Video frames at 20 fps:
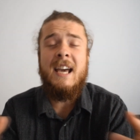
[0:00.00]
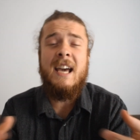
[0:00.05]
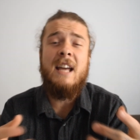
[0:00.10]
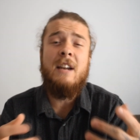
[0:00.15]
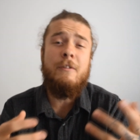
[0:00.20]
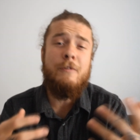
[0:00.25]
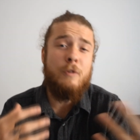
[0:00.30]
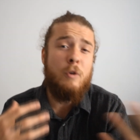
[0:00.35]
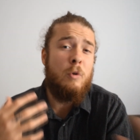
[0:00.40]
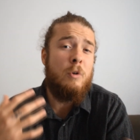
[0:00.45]

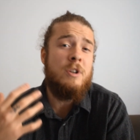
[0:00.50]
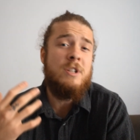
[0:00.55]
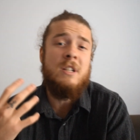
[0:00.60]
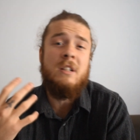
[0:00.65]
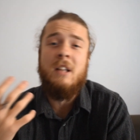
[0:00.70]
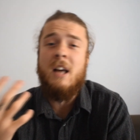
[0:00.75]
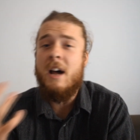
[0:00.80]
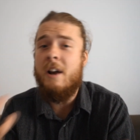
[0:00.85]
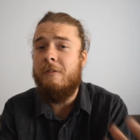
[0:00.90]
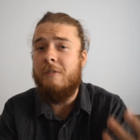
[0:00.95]
and of course,
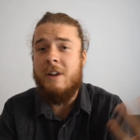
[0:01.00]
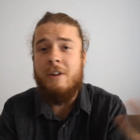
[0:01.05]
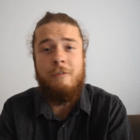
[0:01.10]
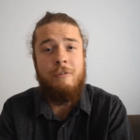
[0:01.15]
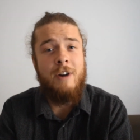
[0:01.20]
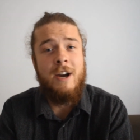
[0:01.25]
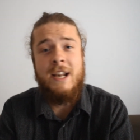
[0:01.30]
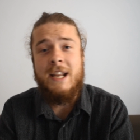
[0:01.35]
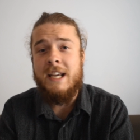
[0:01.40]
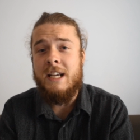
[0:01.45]
a lot of
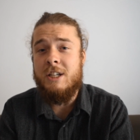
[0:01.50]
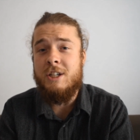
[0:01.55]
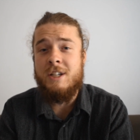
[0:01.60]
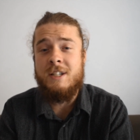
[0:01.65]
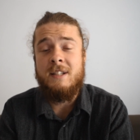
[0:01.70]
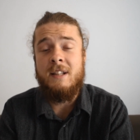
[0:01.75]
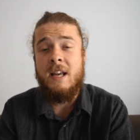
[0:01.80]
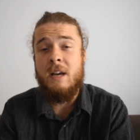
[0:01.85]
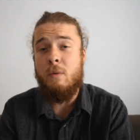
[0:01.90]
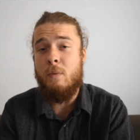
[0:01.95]
infighting,
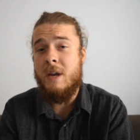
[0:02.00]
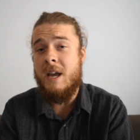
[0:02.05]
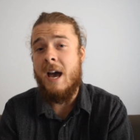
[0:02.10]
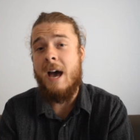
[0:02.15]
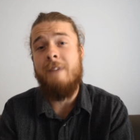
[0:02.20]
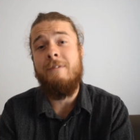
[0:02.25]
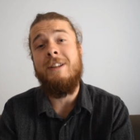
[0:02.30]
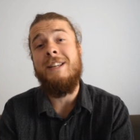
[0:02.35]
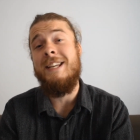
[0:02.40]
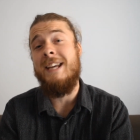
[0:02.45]
just like we
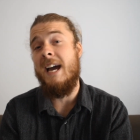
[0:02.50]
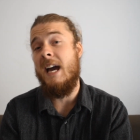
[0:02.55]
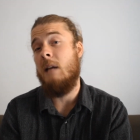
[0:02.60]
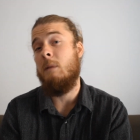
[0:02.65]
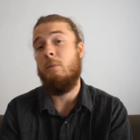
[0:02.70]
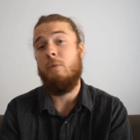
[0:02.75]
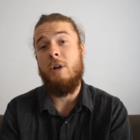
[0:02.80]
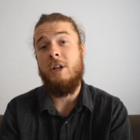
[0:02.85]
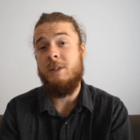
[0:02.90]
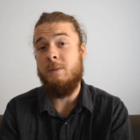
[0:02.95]
have in the
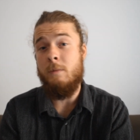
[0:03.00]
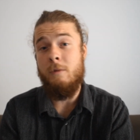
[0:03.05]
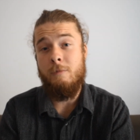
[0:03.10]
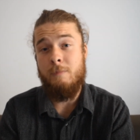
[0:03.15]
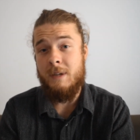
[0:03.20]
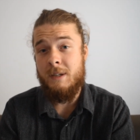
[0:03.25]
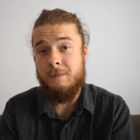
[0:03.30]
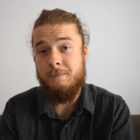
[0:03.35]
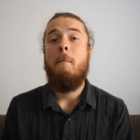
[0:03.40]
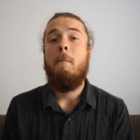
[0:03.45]
animal rights
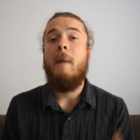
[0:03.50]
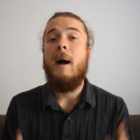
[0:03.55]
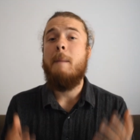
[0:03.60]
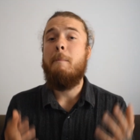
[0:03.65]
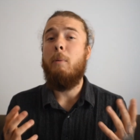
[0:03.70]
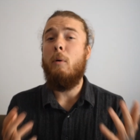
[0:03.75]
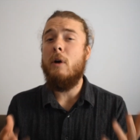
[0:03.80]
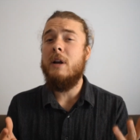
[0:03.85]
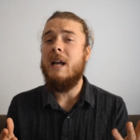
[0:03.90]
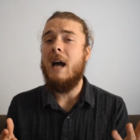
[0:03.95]
movement. My
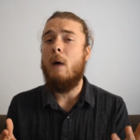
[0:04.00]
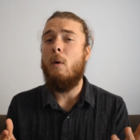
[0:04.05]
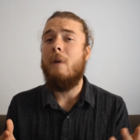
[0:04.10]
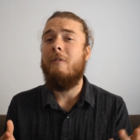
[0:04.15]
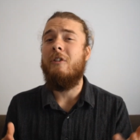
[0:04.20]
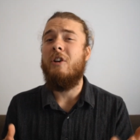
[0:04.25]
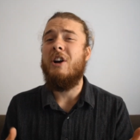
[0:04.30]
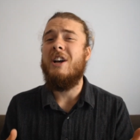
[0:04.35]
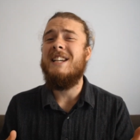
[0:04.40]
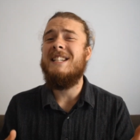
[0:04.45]
point,
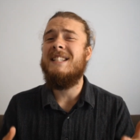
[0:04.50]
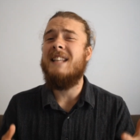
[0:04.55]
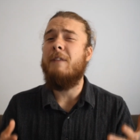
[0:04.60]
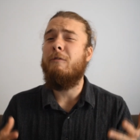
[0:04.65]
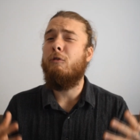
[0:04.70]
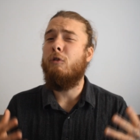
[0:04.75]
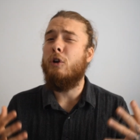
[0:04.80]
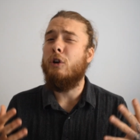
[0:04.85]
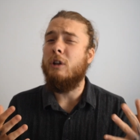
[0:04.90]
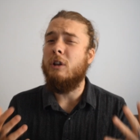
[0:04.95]
however, is that
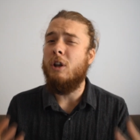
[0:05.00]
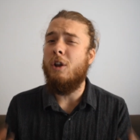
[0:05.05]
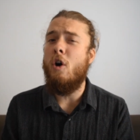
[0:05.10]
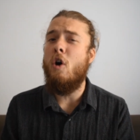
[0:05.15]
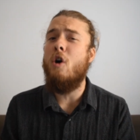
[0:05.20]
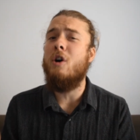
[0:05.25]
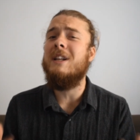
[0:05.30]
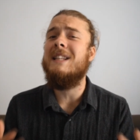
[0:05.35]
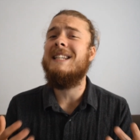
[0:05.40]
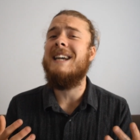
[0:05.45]
for a
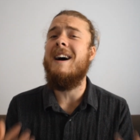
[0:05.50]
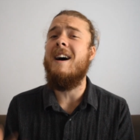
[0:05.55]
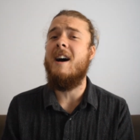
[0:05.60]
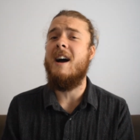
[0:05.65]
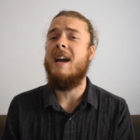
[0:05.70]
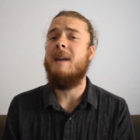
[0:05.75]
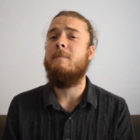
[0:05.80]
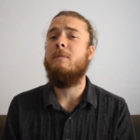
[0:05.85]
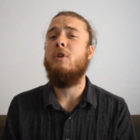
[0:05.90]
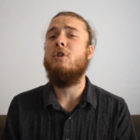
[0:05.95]
long
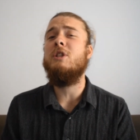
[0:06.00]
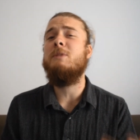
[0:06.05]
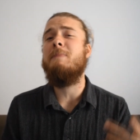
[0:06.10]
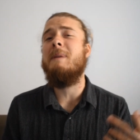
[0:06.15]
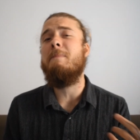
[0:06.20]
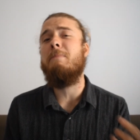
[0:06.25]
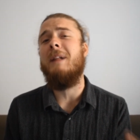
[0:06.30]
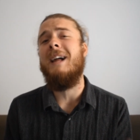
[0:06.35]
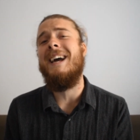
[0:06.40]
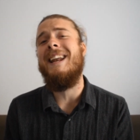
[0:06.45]
time, those
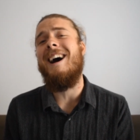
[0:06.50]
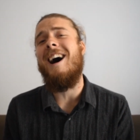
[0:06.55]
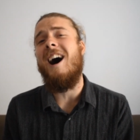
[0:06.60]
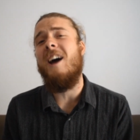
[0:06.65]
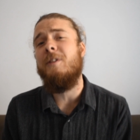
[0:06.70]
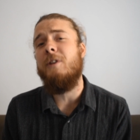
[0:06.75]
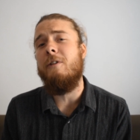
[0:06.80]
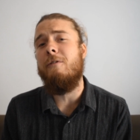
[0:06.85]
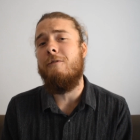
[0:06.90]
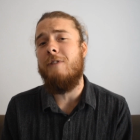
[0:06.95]
people had
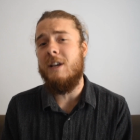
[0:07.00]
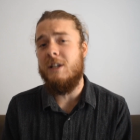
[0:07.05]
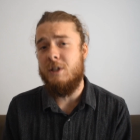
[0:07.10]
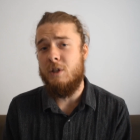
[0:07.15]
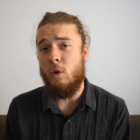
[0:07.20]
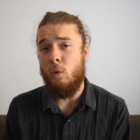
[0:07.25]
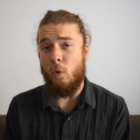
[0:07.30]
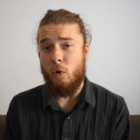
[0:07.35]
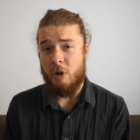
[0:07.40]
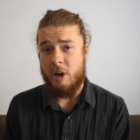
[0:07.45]
other things
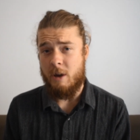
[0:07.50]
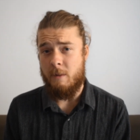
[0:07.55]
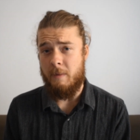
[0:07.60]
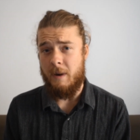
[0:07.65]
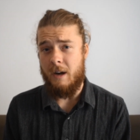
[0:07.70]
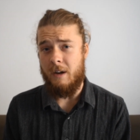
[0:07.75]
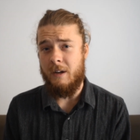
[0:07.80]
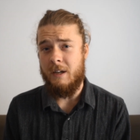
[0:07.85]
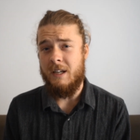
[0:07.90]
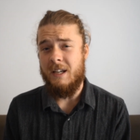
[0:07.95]
to worry
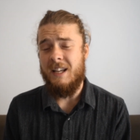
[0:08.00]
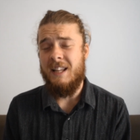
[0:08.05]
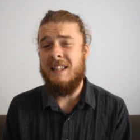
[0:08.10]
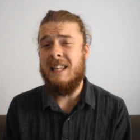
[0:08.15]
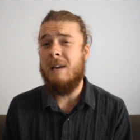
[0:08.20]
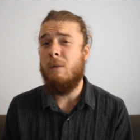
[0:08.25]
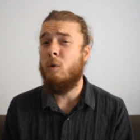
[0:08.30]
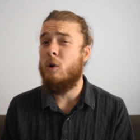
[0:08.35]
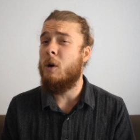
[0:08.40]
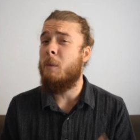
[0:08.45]
about.
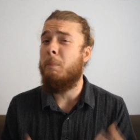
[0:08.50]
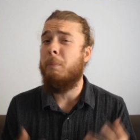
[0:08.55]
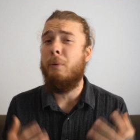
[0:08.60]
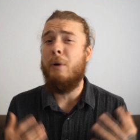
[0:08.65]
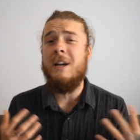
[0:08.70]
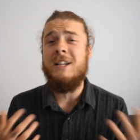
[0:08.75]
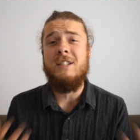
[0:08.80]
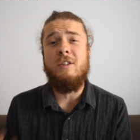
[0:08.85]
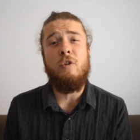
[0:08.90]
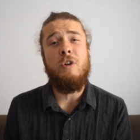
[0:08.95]
They were
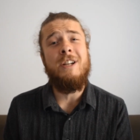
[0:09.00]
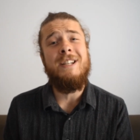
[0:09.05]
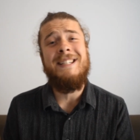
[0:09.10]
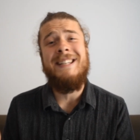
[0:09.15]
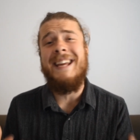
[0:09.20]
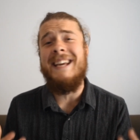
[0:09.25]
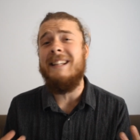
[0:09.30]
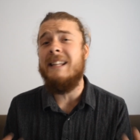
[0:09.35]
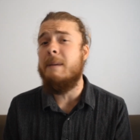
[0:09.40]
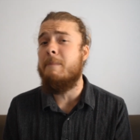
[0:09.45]
oppressed on a
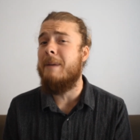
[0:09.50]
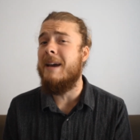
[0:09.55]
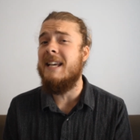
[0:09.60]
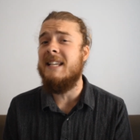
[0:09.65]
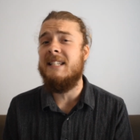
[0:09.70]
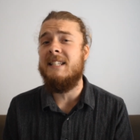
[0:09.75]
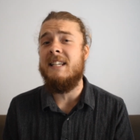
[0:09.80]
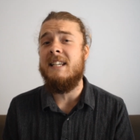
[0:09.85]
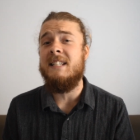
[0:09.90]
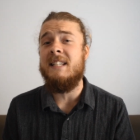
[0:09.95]
daily
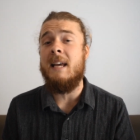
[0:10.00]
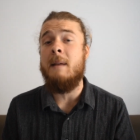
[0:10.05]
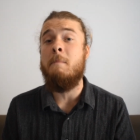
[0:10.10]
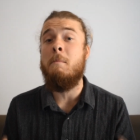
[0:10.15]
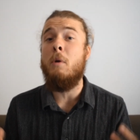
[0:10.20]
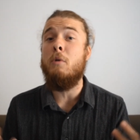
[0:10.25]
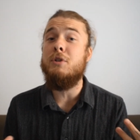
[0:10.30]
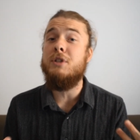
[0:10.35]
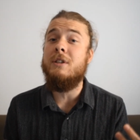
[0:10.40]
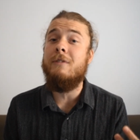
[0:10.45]
basis, and
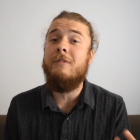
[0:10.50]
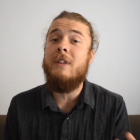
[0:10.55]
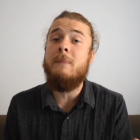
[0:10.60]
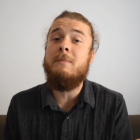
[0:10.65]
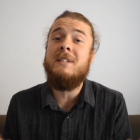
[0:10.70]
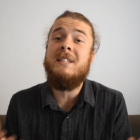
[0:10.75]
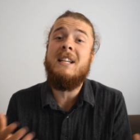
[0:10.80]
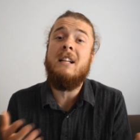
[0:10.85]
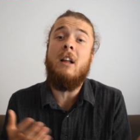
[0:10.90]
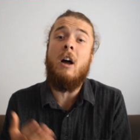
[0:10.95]
most of
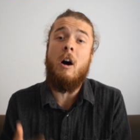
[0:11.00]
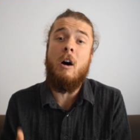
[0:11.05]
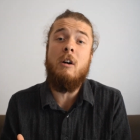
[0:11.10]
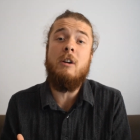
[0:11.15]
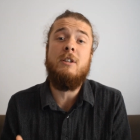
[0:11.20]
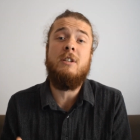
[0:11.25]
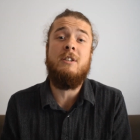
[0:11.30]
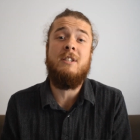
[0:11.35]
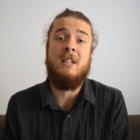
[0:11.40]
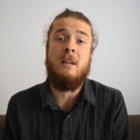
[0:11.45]
them still
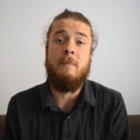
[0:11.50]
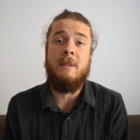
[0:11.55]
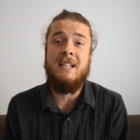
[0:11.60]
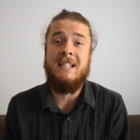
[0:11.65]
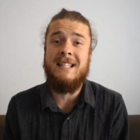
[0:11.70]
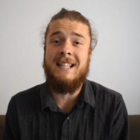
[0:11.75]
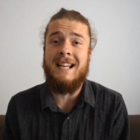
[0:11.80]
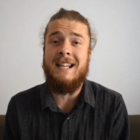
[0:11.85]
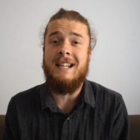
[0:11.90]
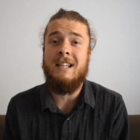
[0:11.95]
are to some
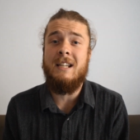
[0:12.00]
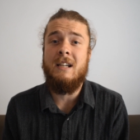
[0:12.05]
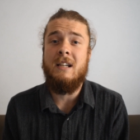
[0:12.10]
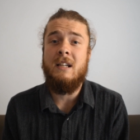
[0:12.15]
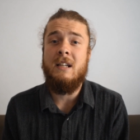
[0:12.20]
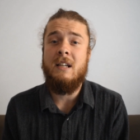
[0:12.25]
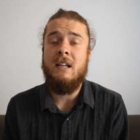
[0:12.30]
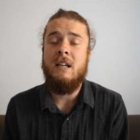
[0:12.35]
extent.